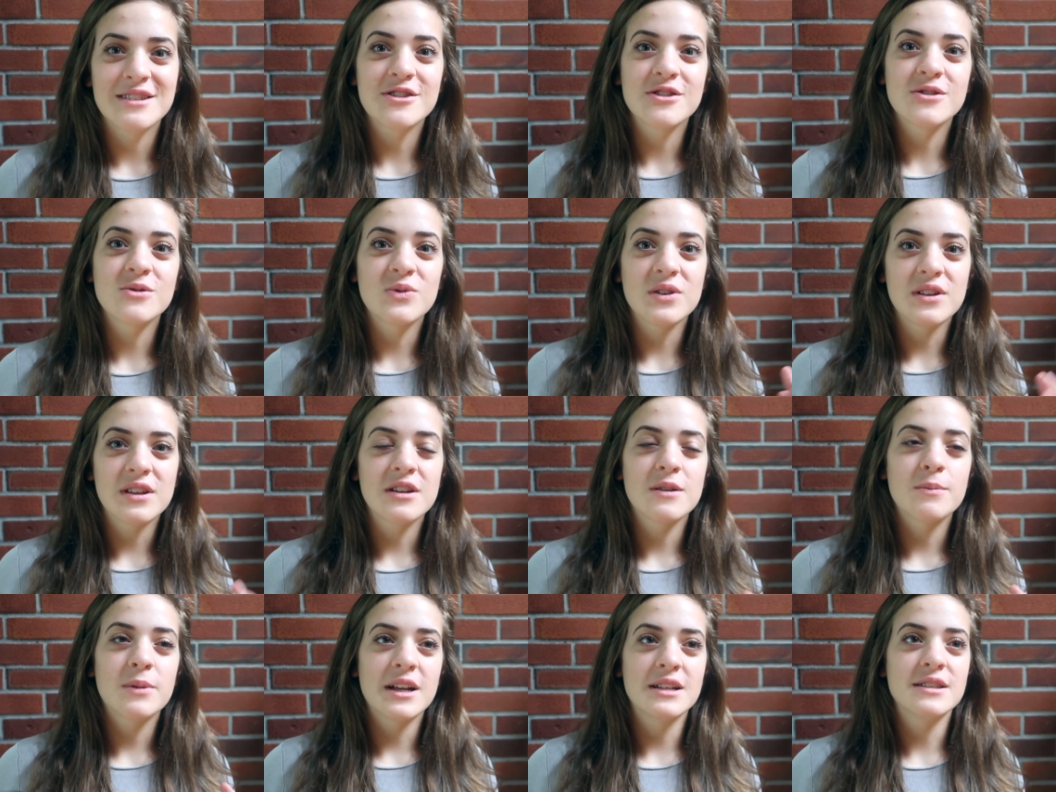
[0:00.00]
It just
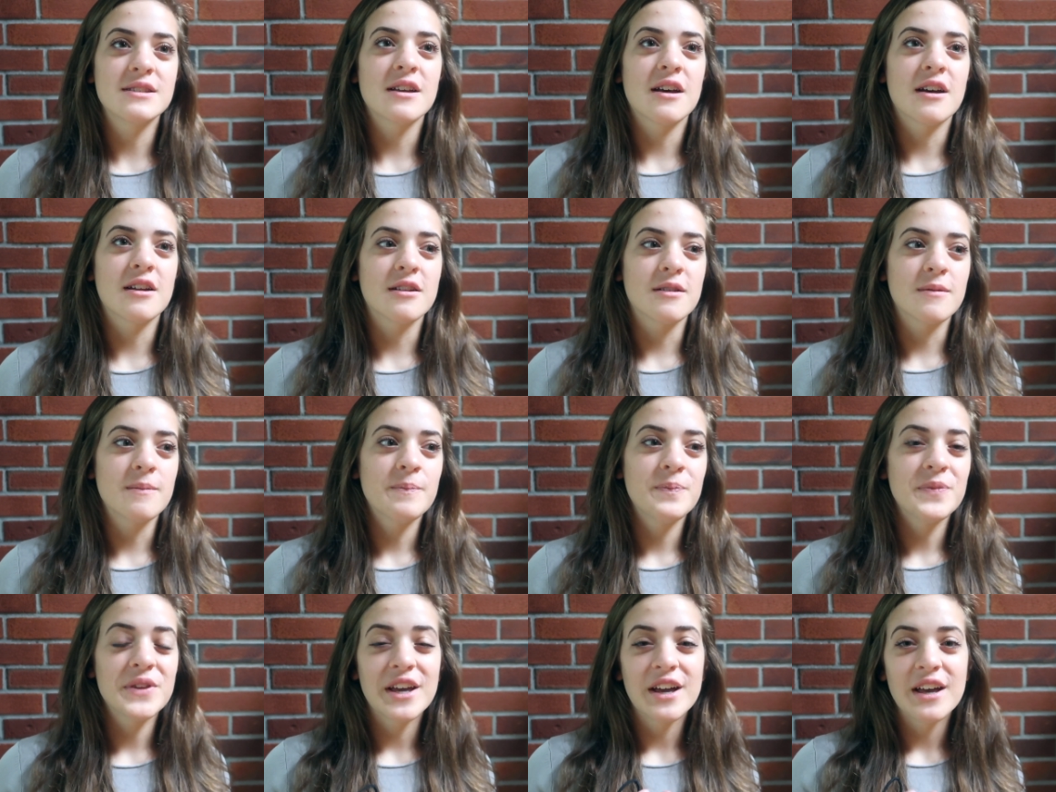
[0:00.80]
really depends on
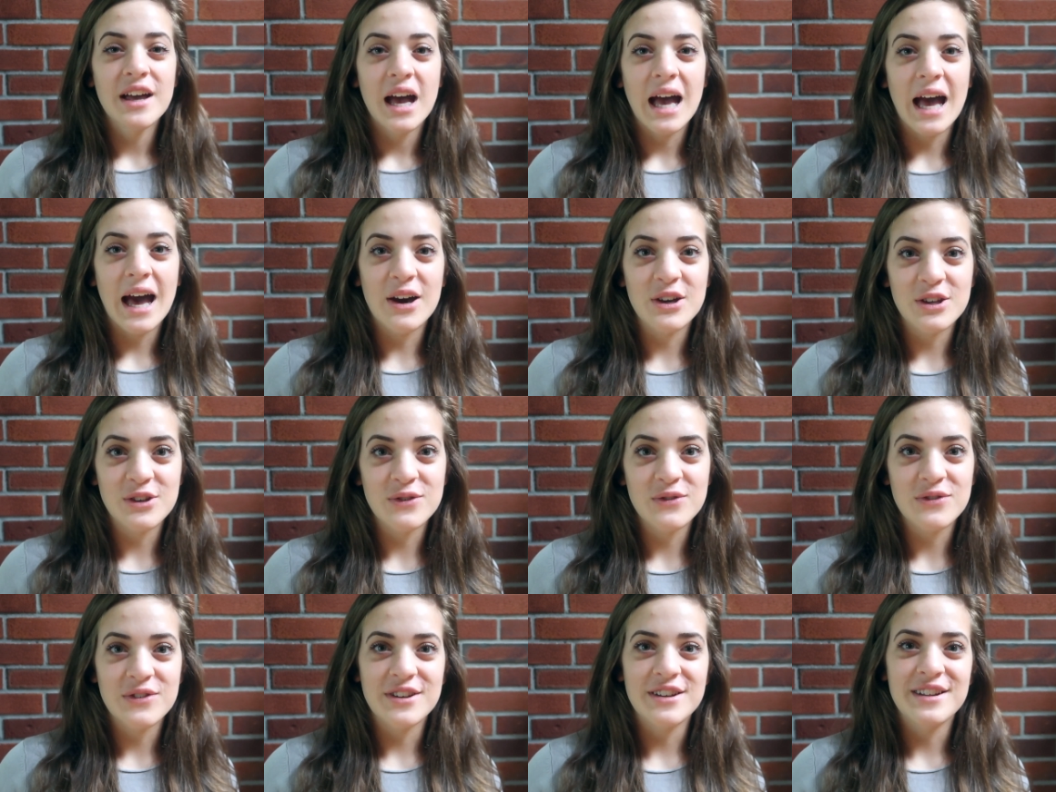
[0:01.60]
how
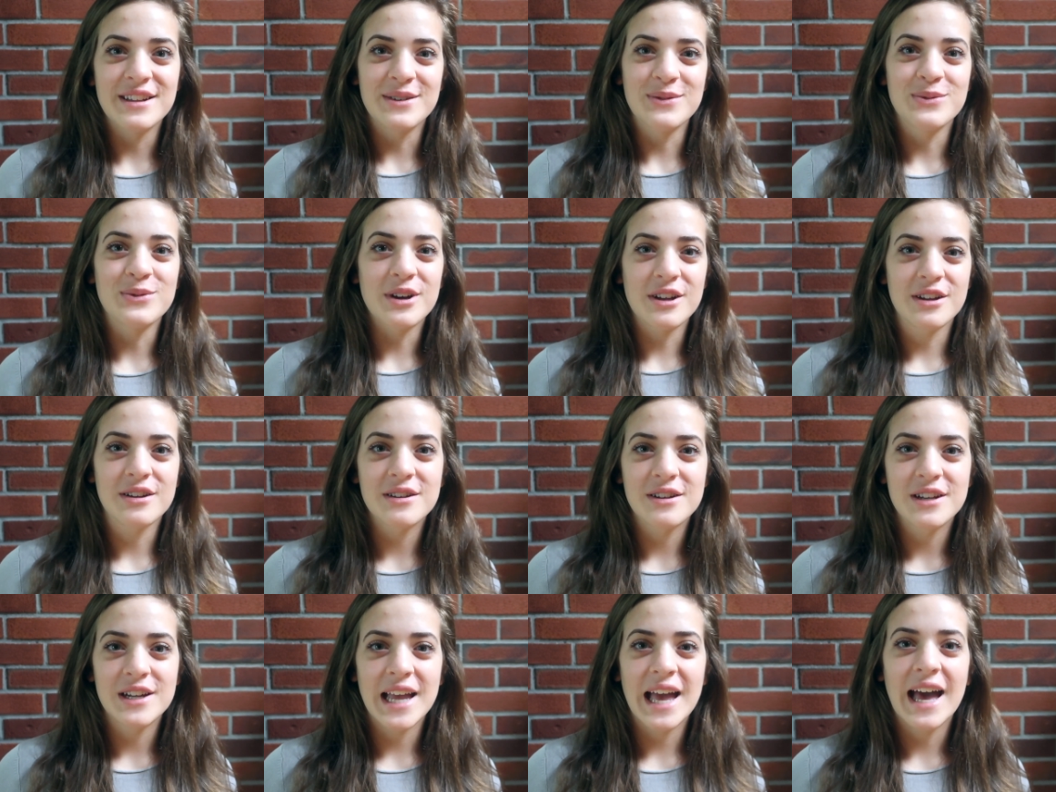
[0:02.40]
you feel and
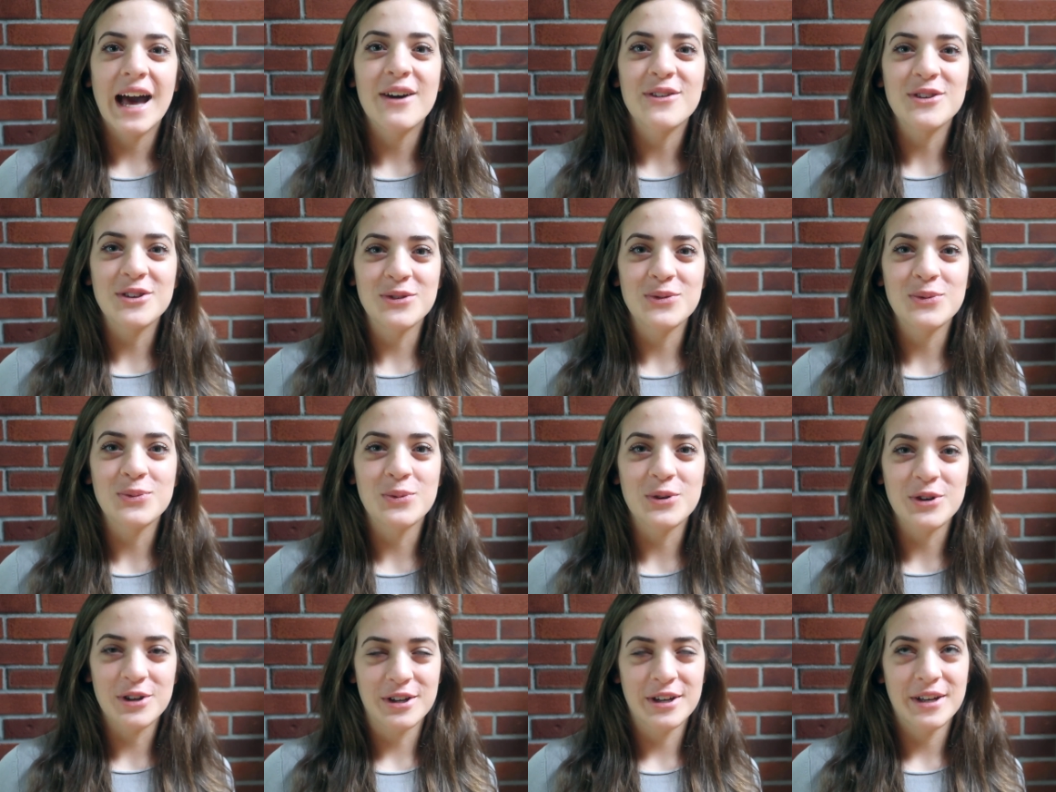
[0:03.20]
how you
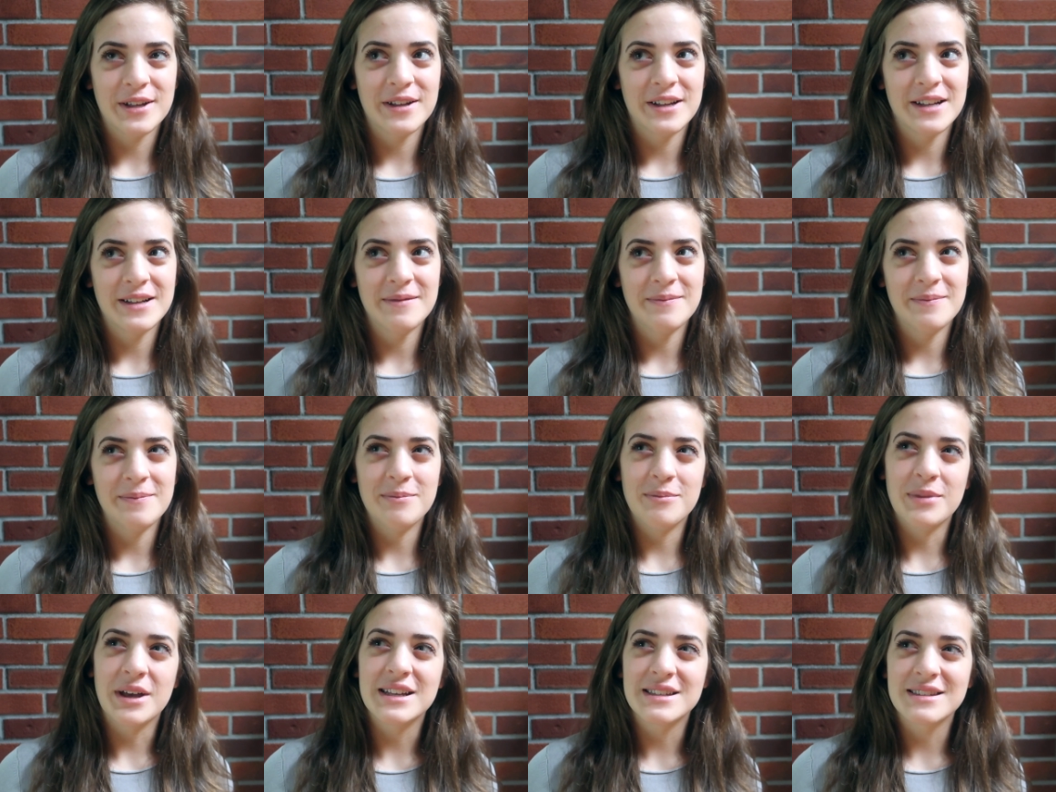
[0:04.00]
work
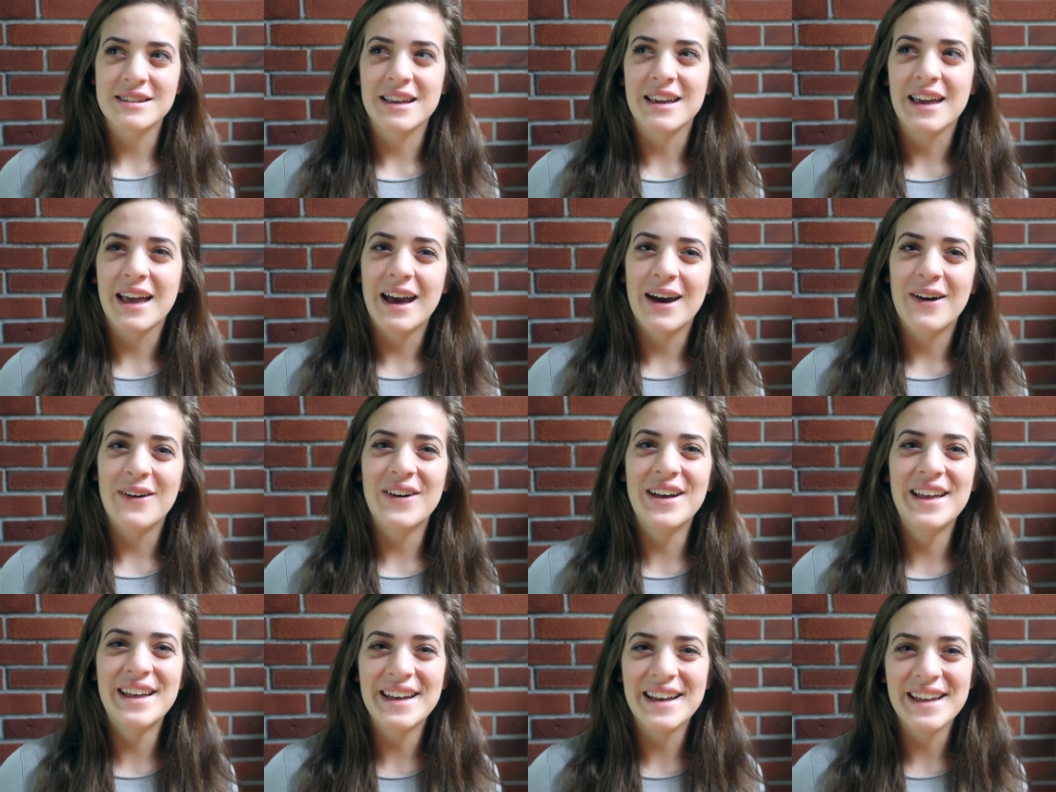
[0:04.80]
best.
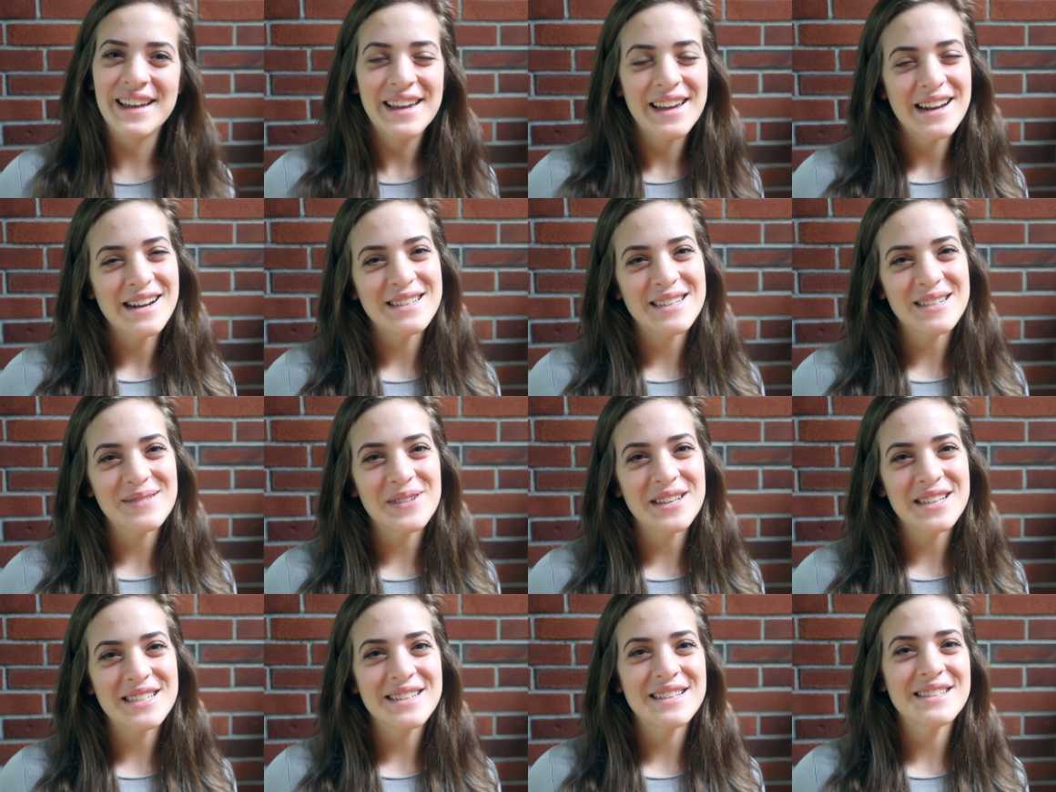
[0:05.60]
How does
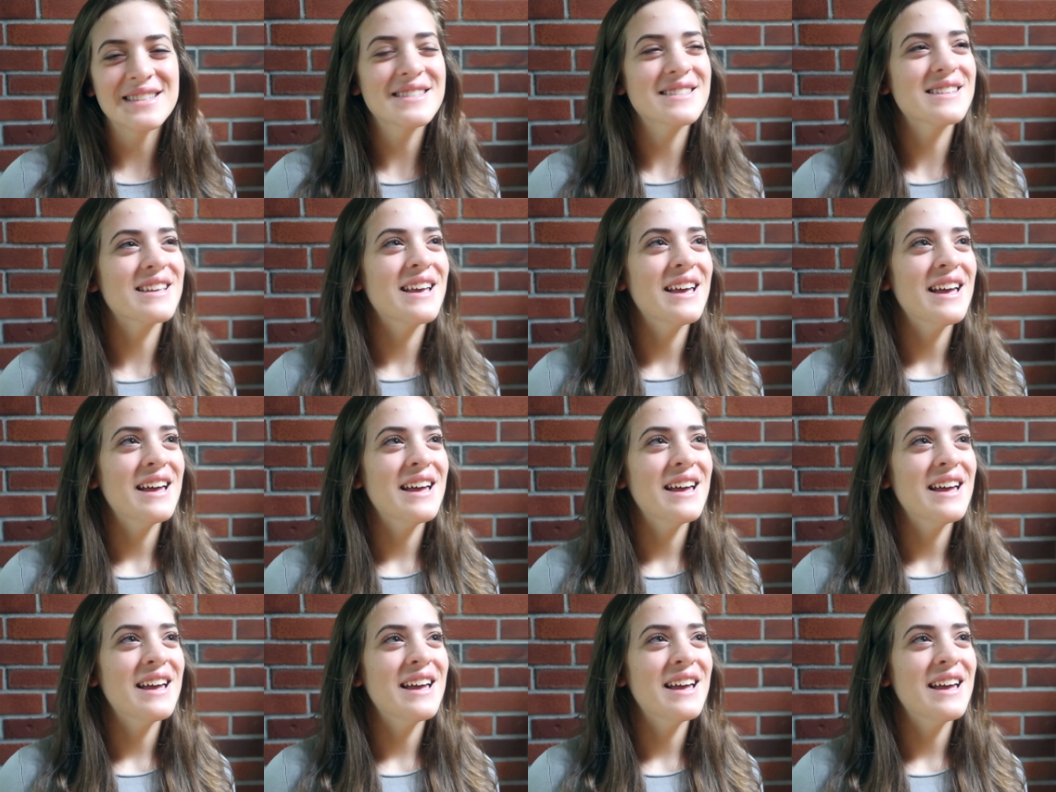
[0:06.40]
that make sense?